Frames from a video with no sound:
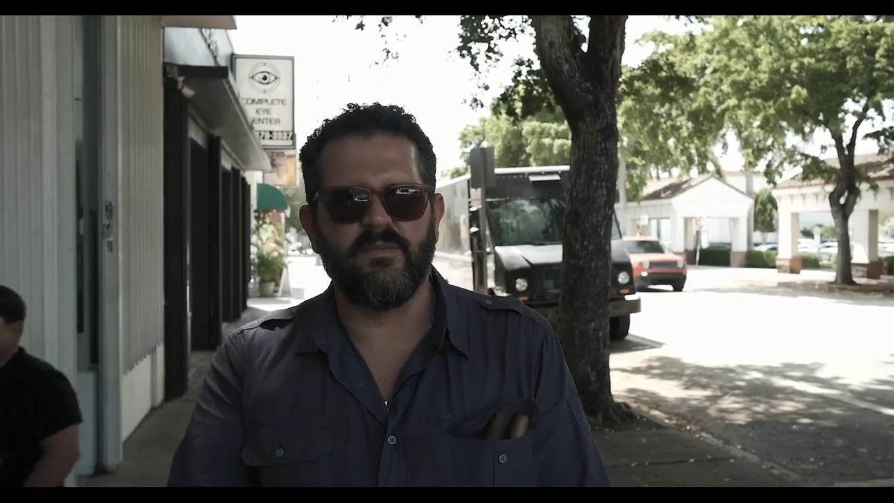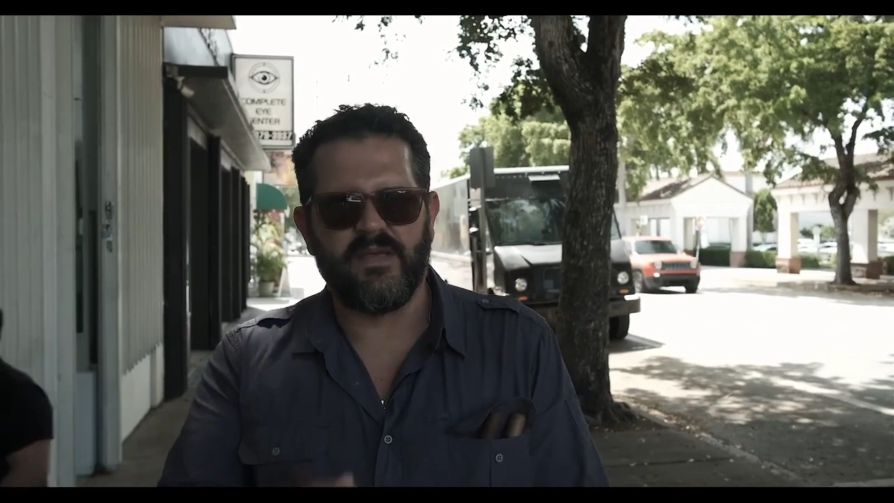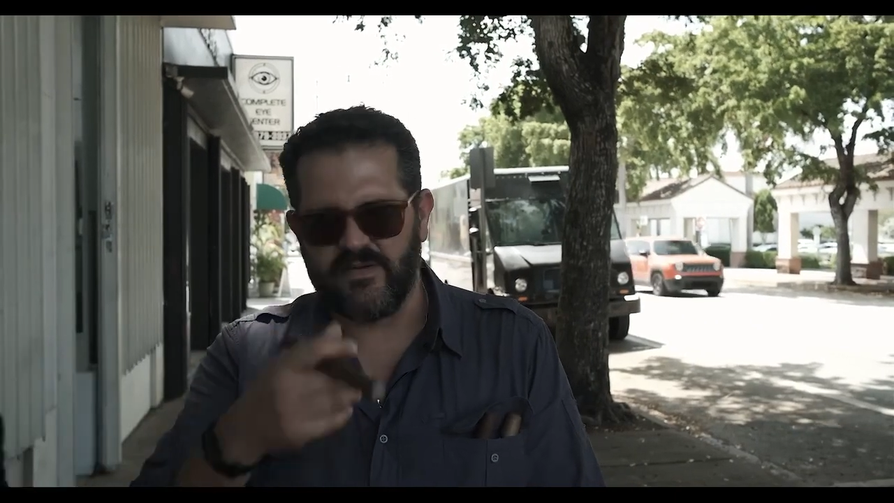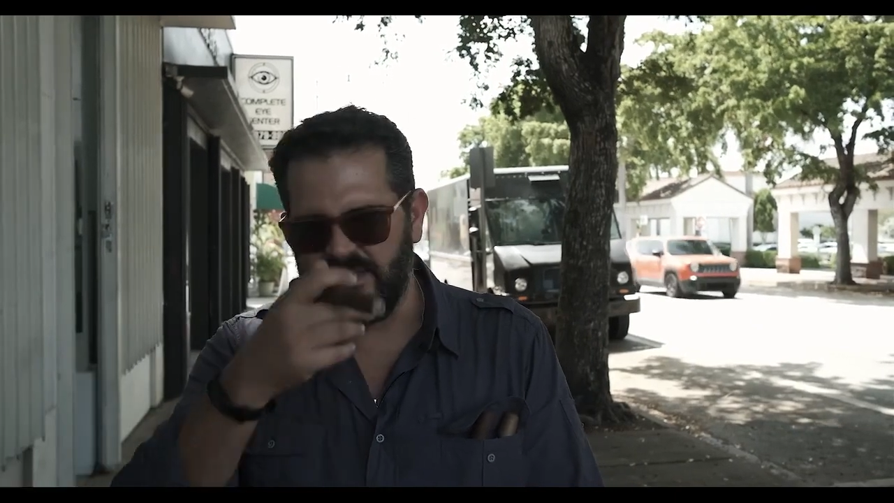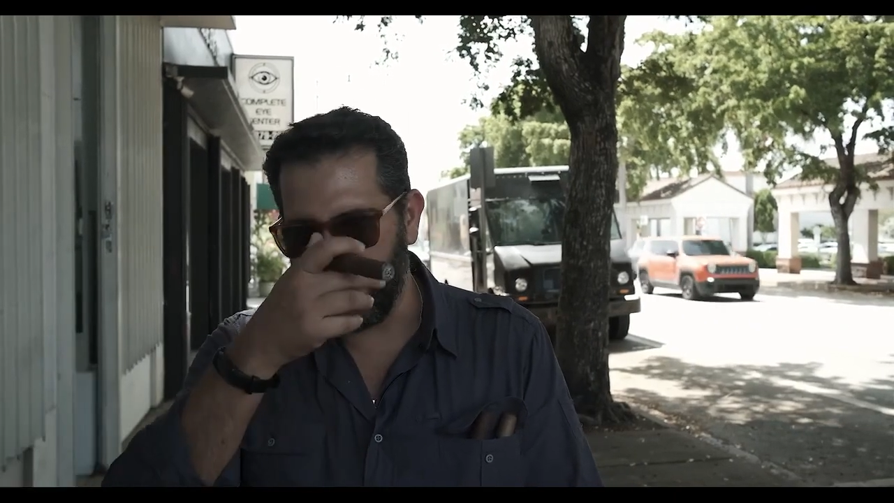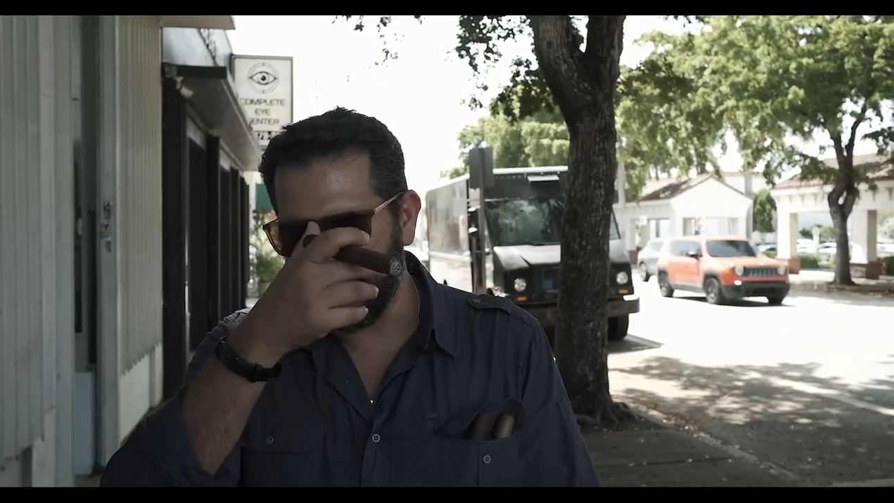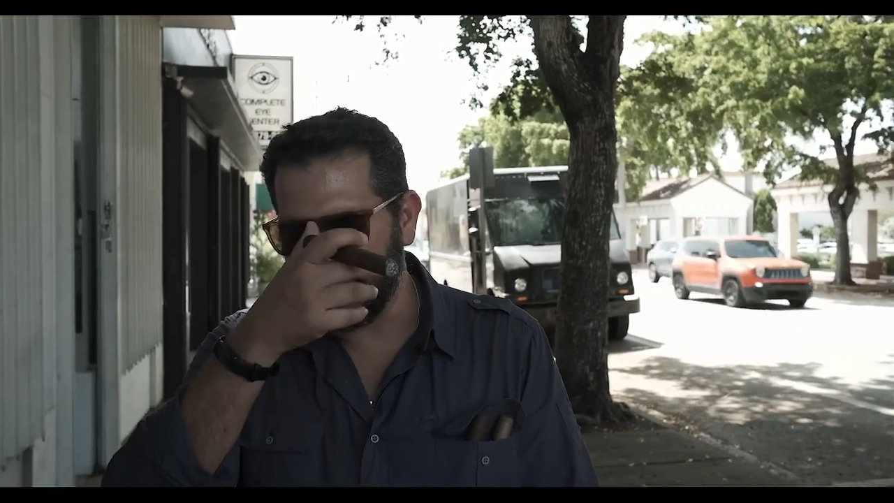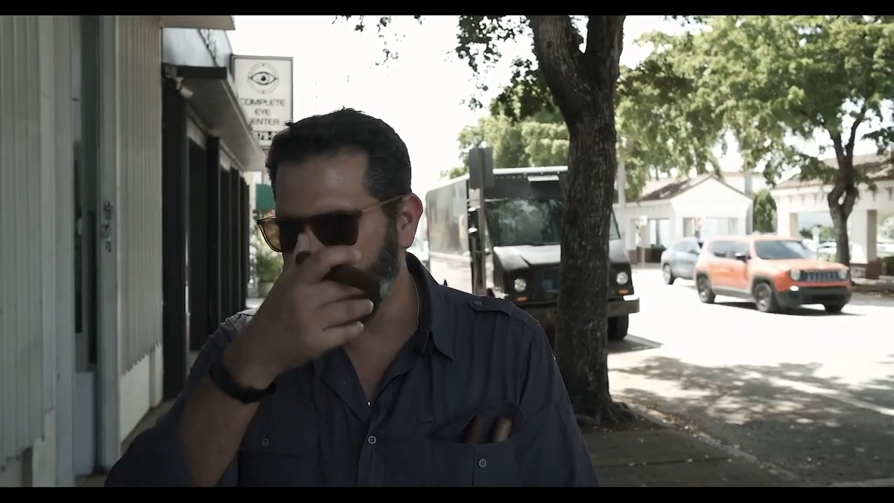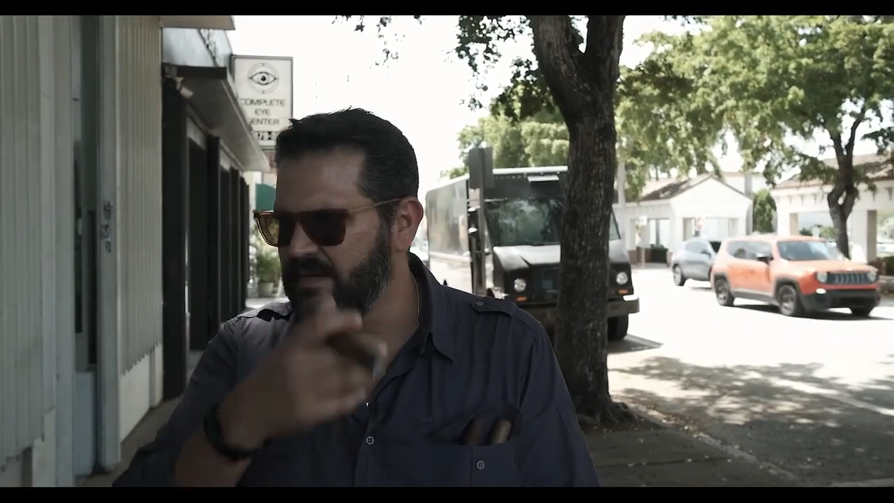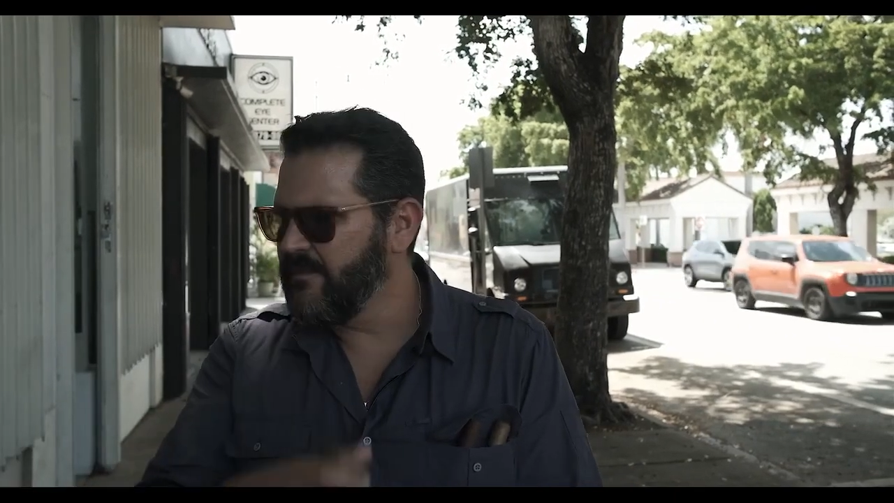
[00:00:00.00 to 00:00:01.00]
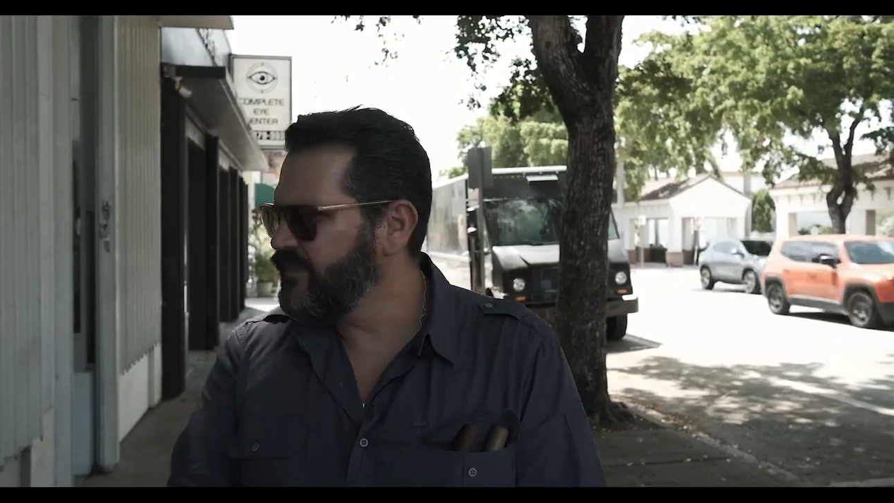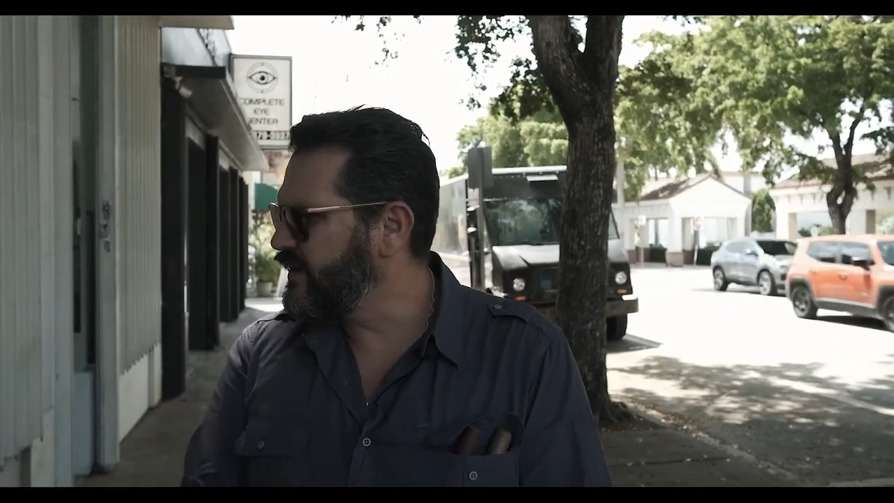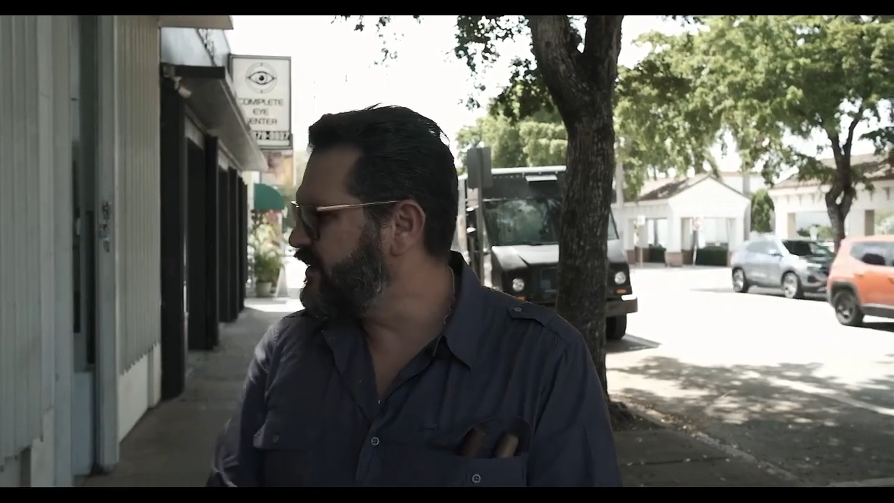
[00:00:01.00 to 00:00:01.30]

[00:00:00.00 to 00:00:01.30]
to be released in